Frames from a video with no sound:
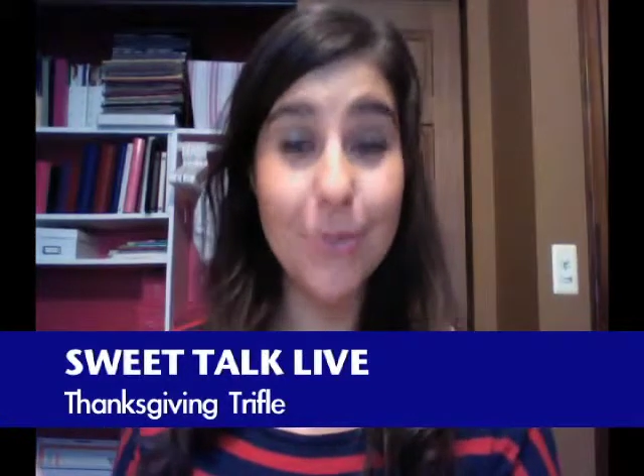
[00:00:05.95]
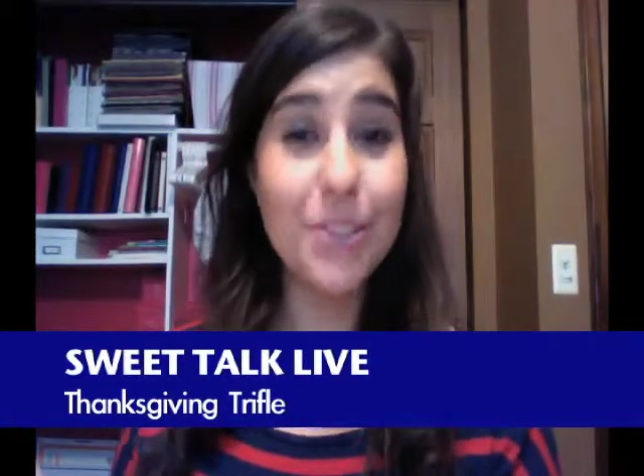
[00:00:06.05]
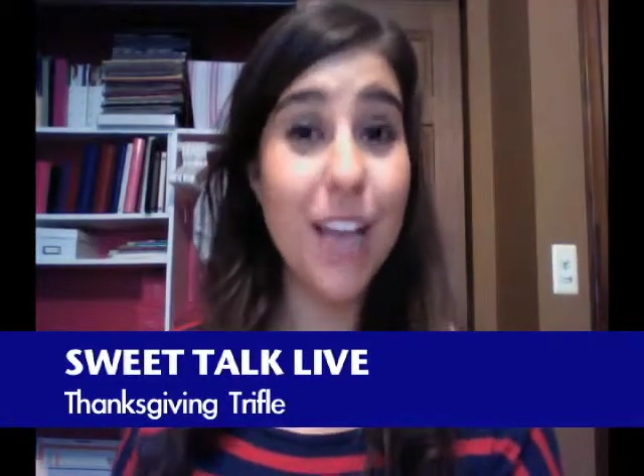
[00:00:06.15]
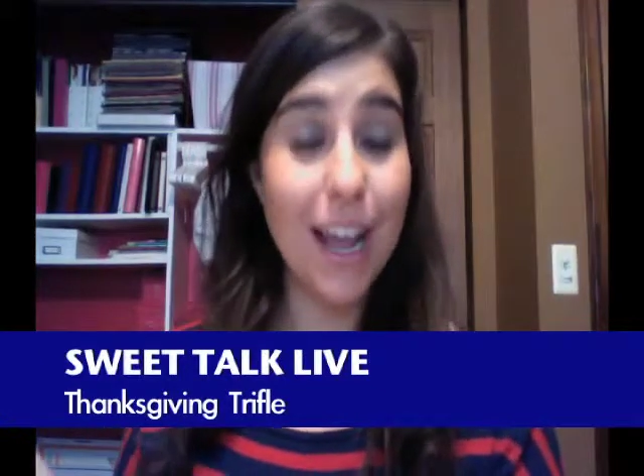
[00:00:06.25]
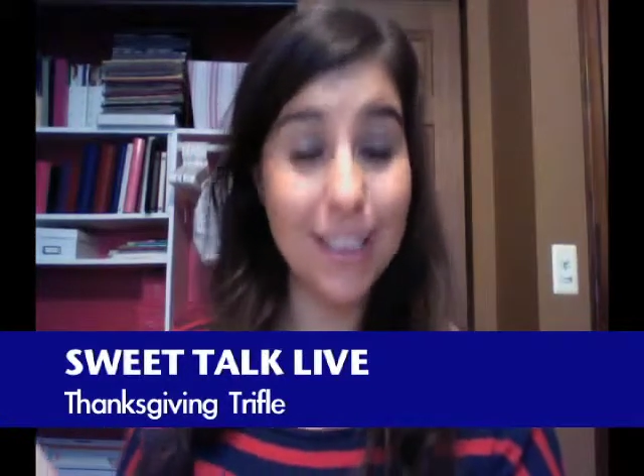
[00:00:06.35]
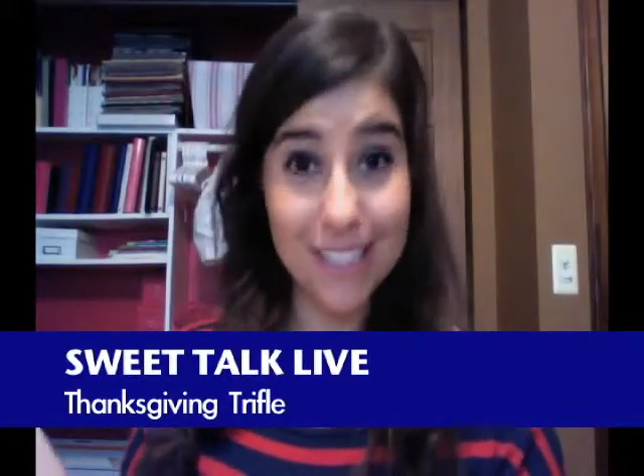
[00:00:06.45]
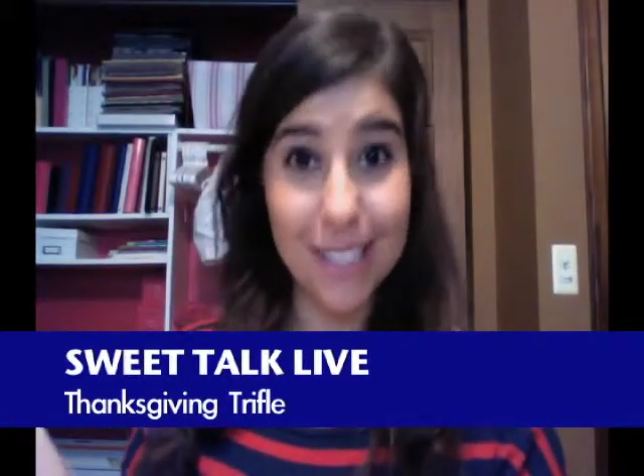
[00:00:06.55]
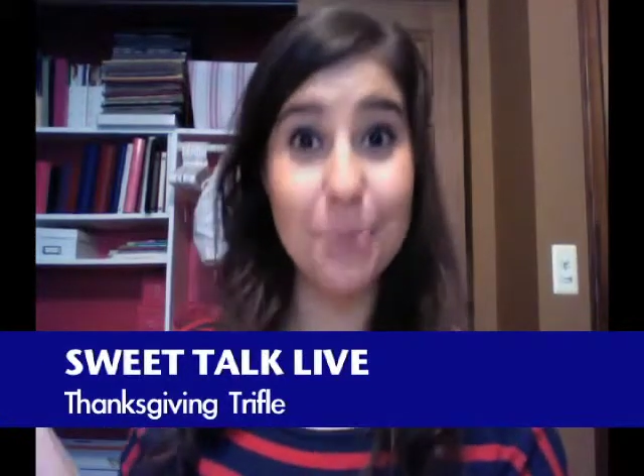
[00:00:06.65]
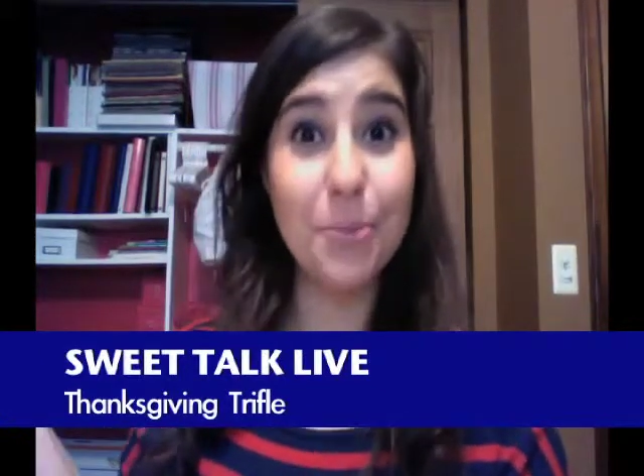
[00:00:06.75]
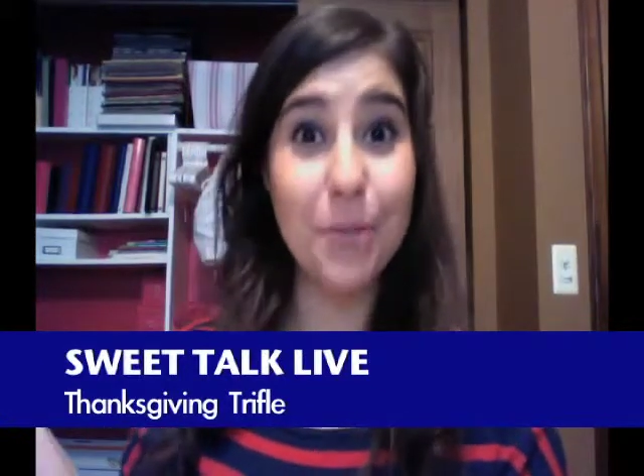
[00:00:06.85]
which ended
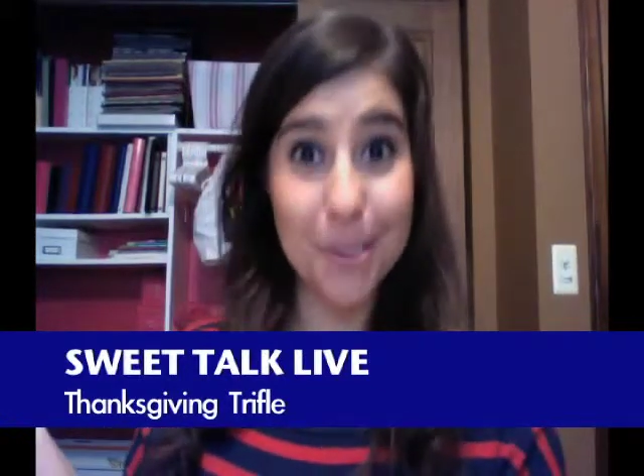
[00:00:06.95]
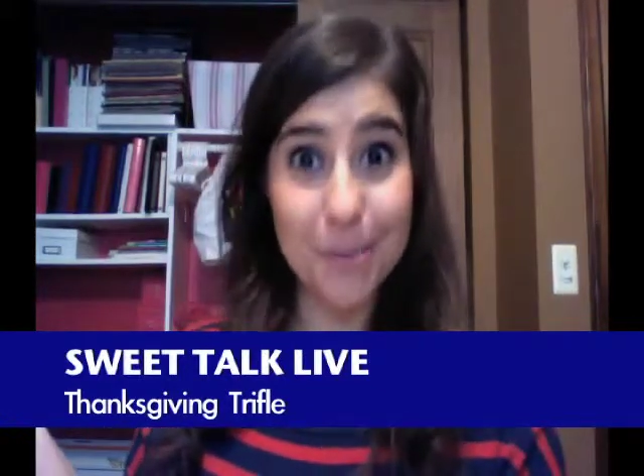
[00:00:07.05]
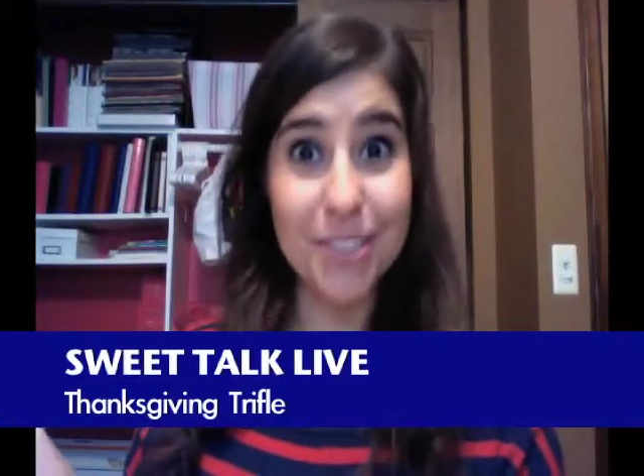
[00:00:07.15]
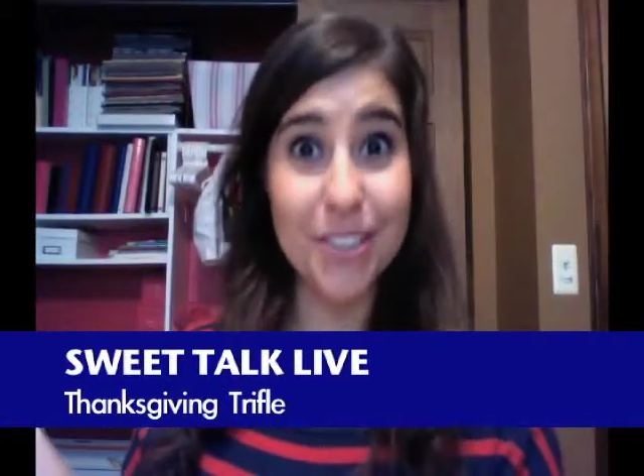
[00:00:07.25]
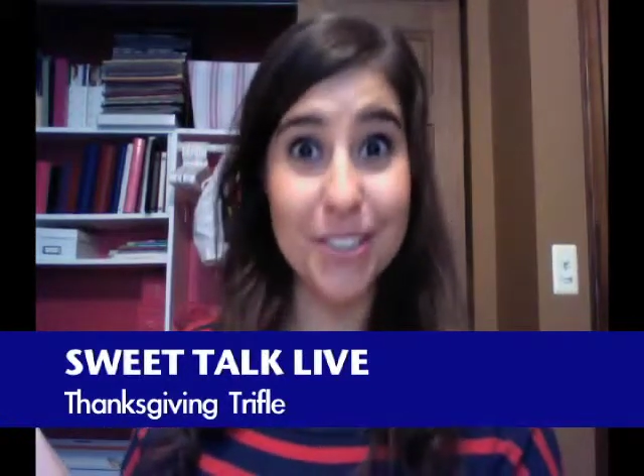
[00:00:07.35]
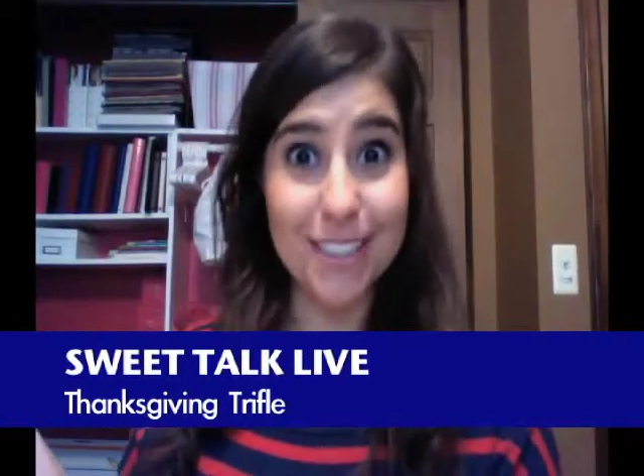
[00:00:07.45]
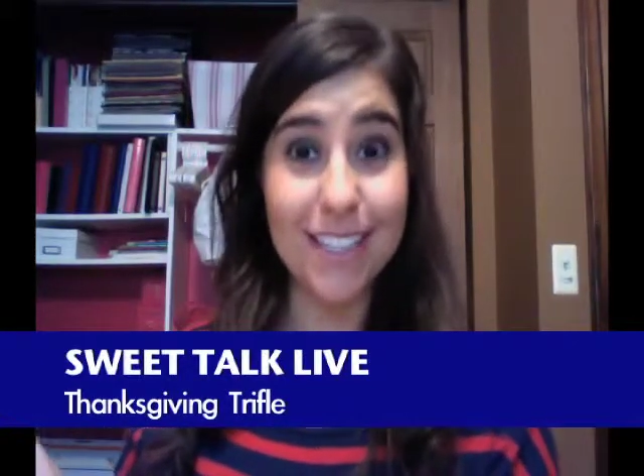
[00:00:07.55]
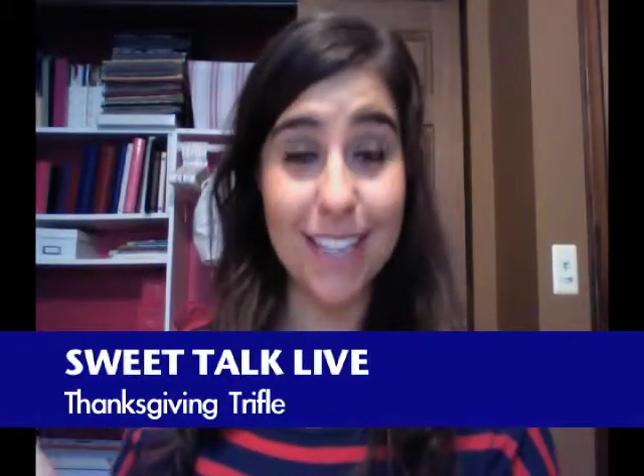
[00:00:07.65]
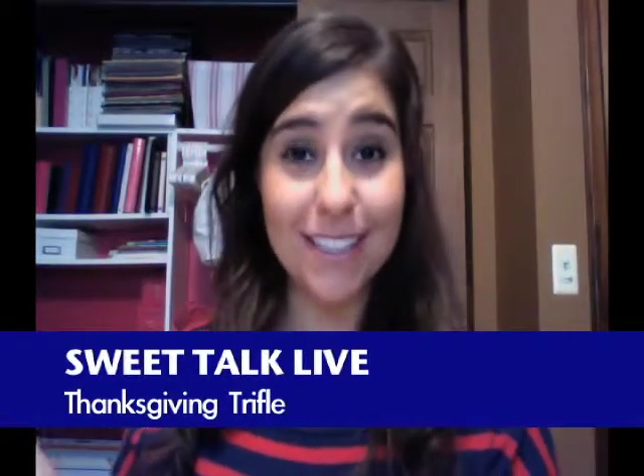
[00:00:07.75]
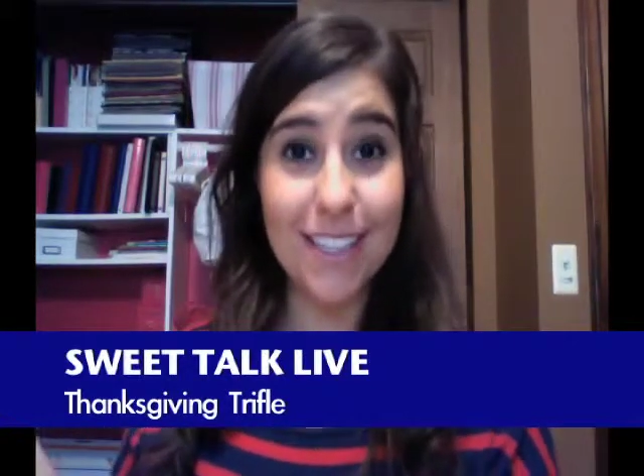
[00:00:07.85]
in pretty much good
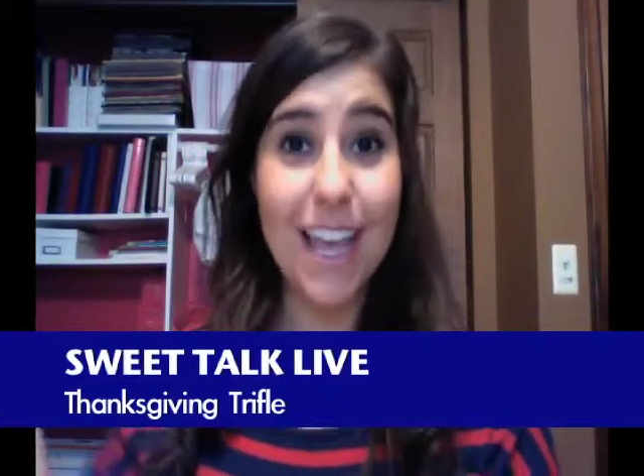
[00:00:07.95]
success.